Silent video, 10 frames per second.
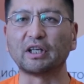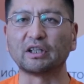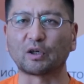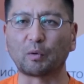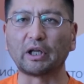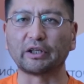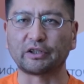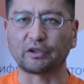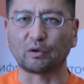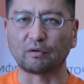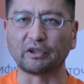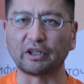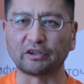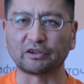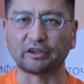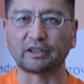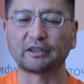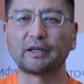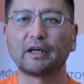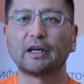and the quality of the
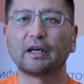internet.